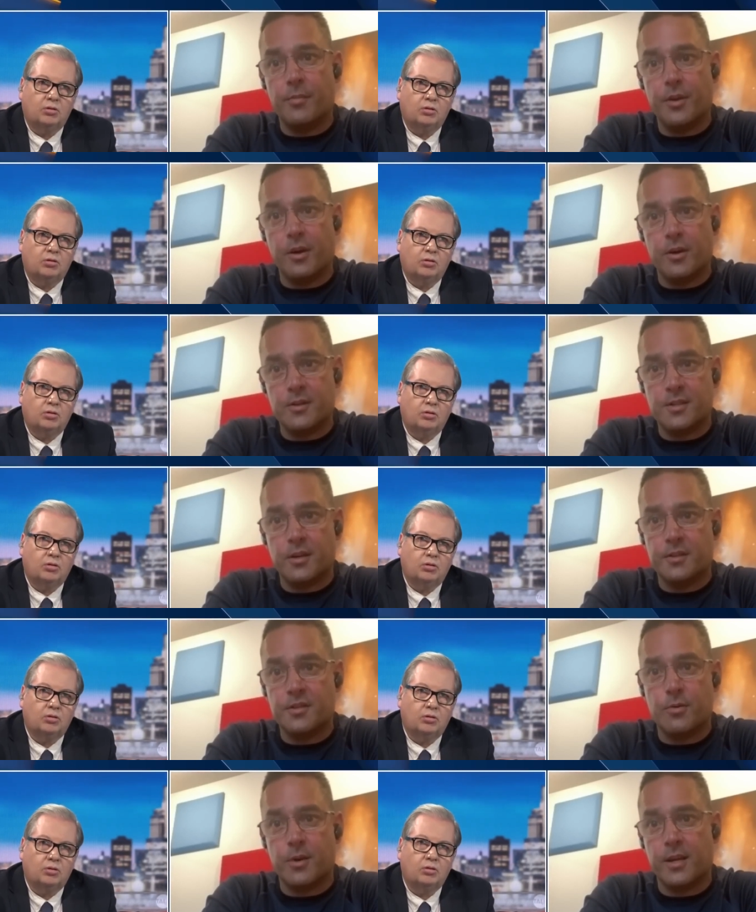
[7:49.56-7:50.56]
Speaker 1: the carbon
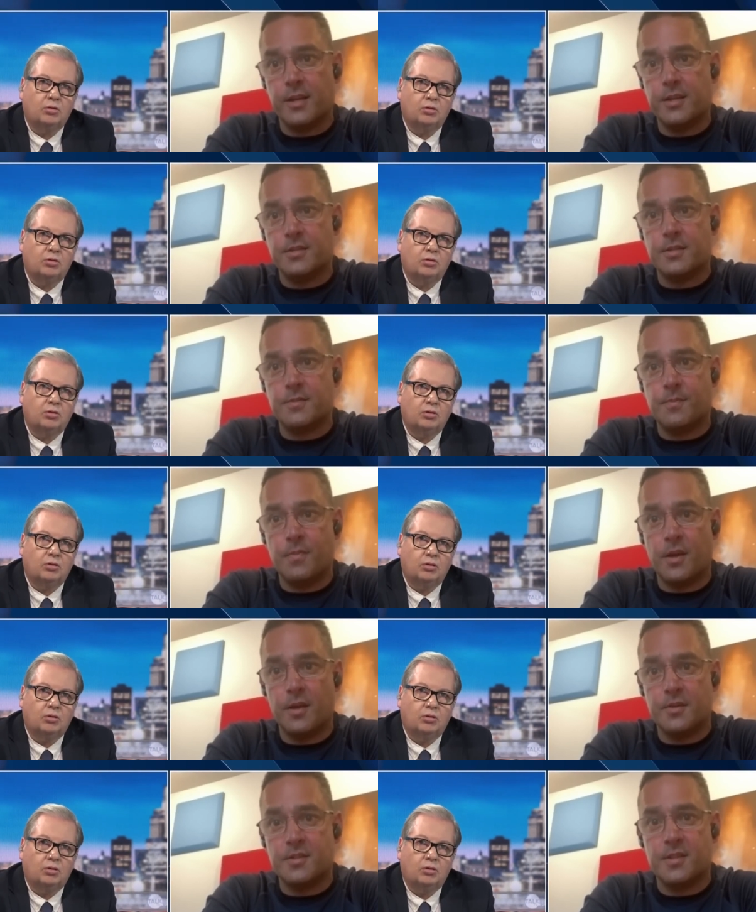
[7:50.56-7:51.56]
dioxide as quickly
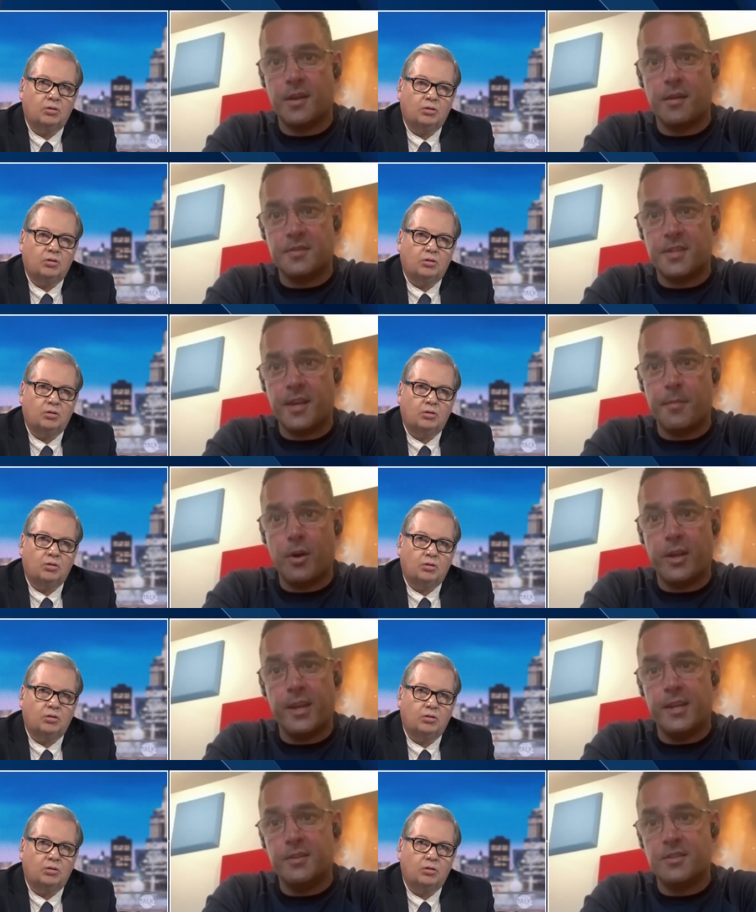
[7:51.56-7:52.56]
as as, as
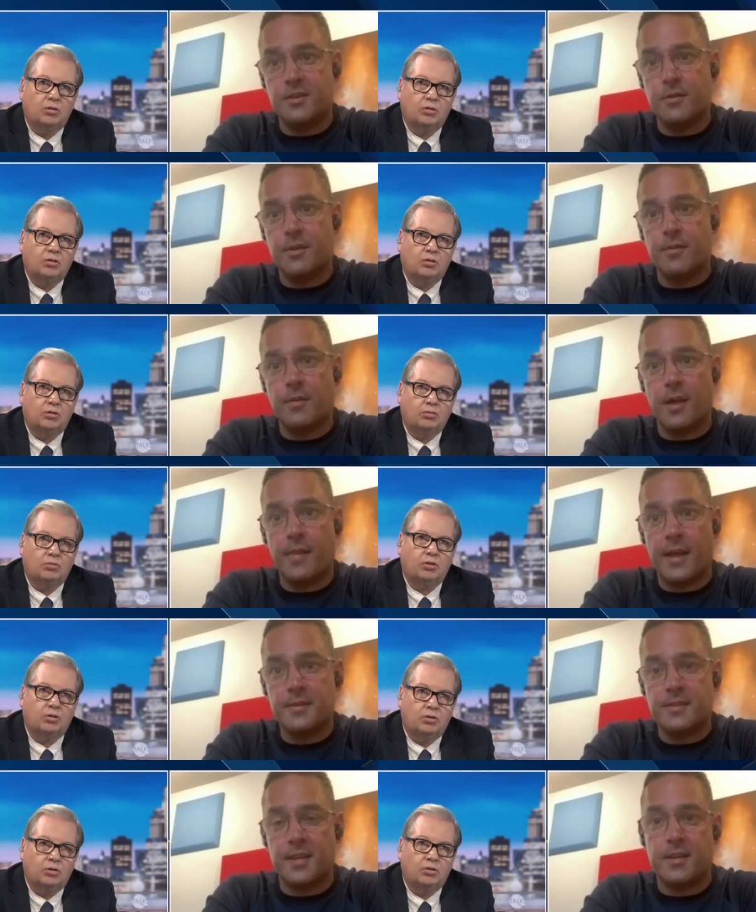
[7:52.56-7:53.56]
they might need to, and,
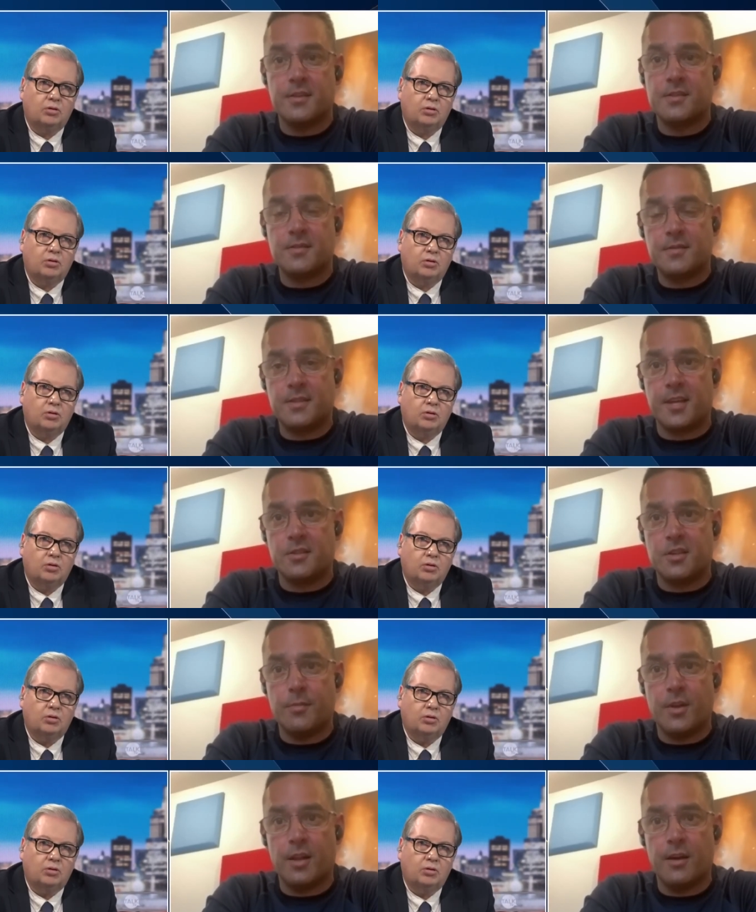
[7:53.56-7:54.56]
right. and that takes
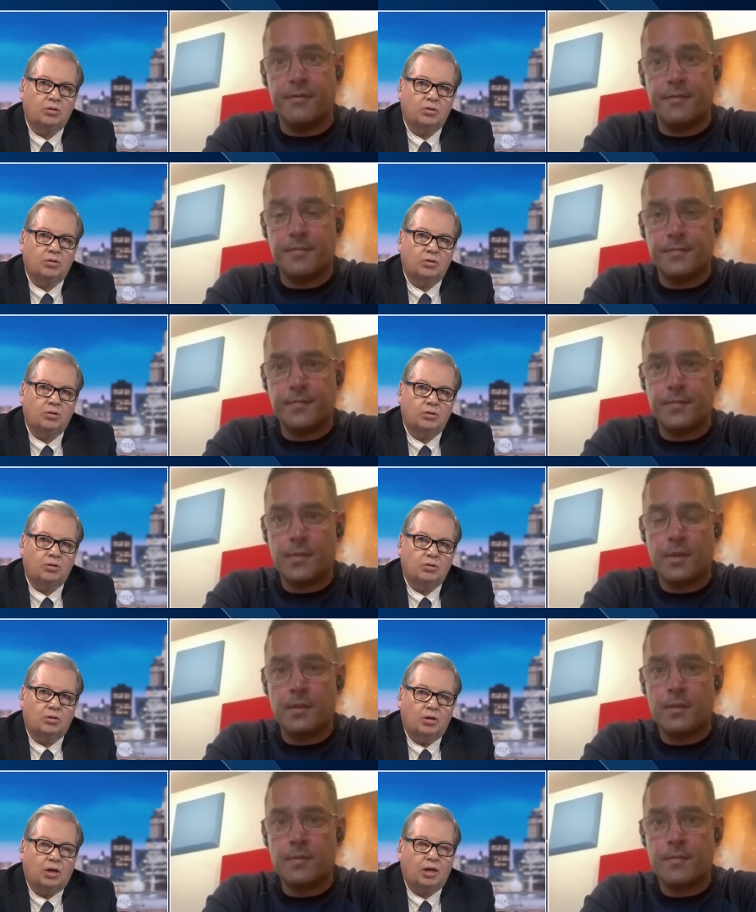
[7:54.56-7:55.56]
takes human life.
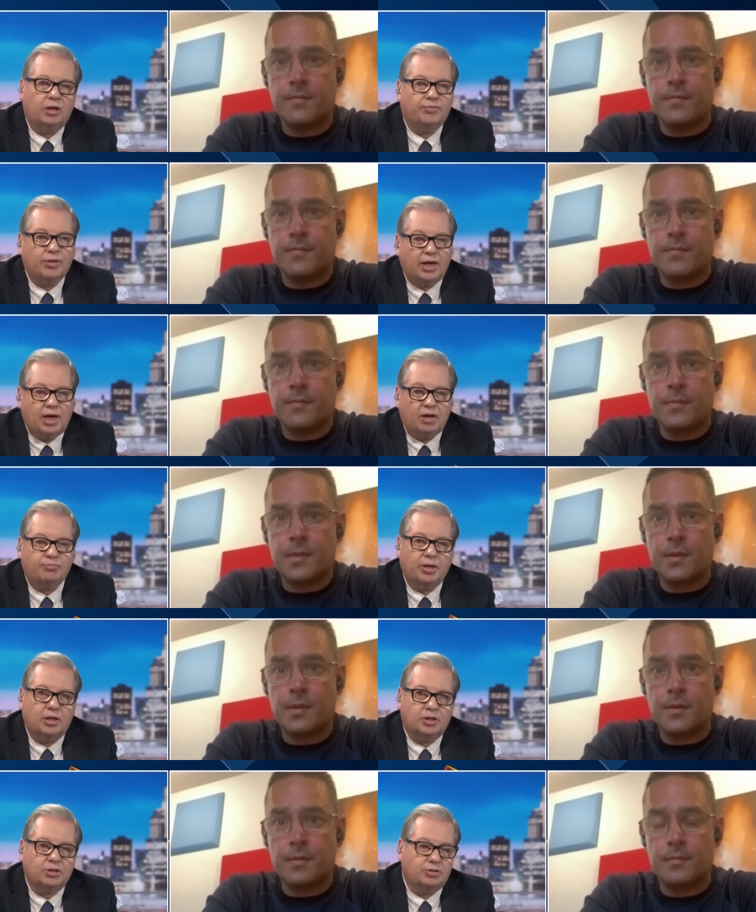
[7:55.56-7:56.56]
Speaker 2: And if they have
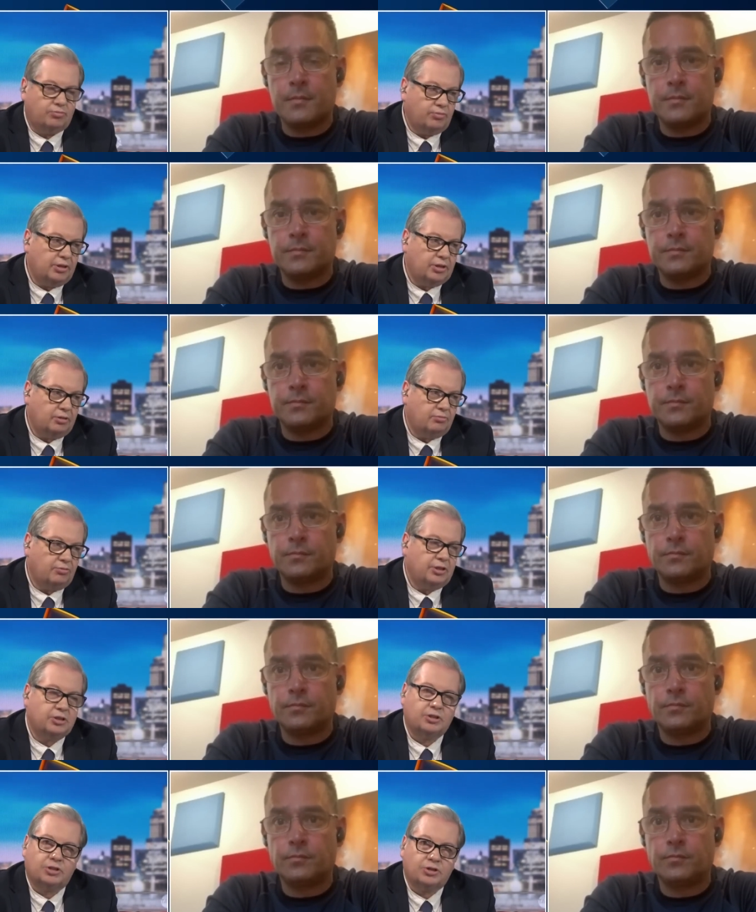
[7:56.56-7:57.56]
managed to re-
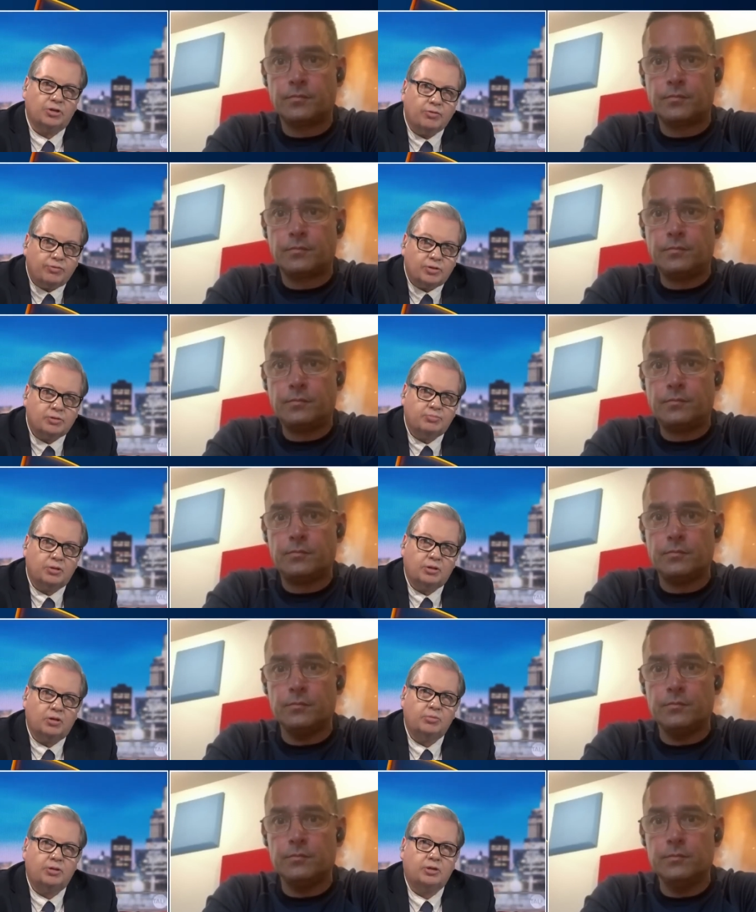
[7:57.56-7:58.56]
reach the surface,
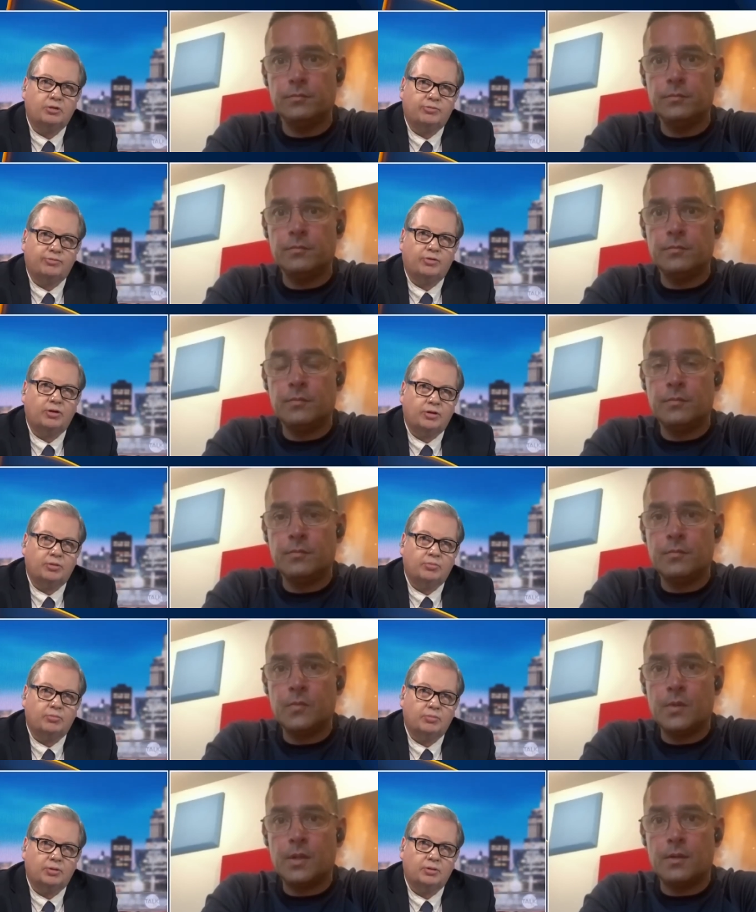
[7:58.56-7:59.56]
but nobody can find
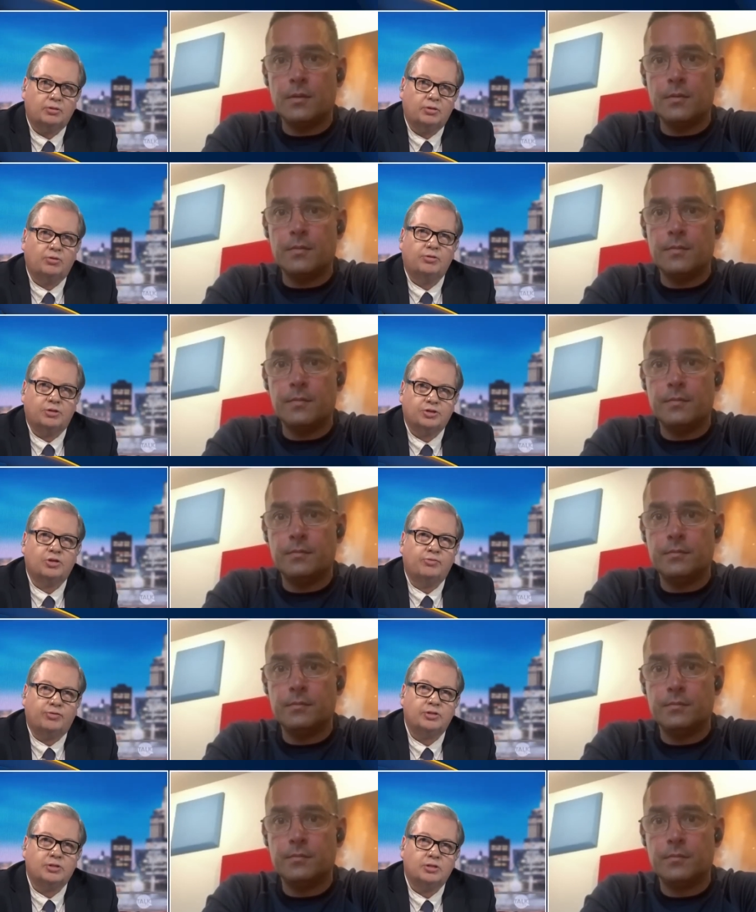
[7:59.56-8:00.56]
them on the
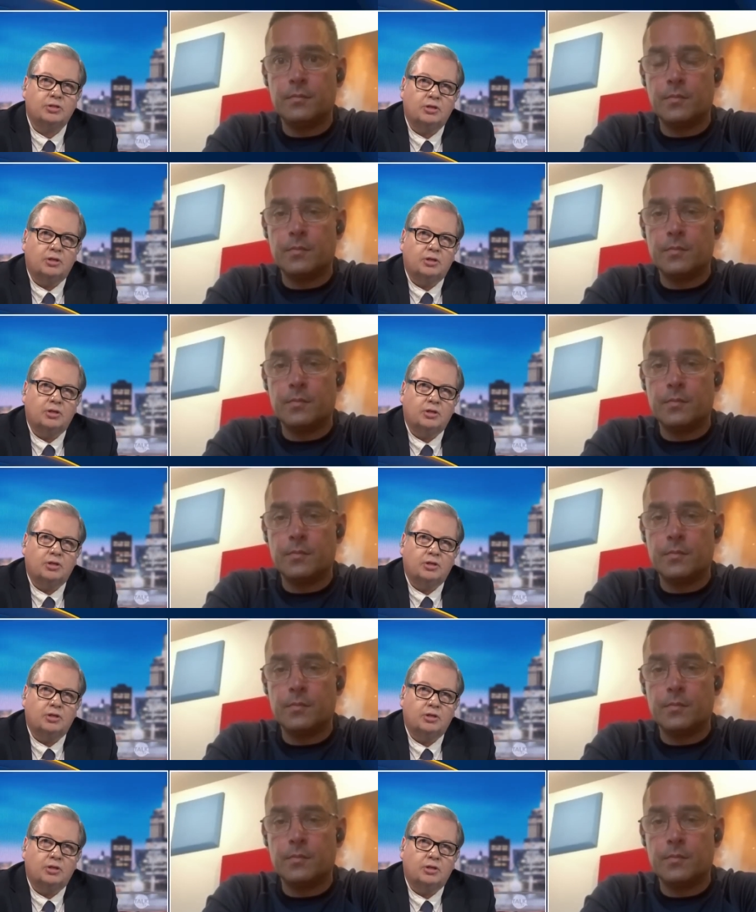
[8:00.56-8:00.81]
surface,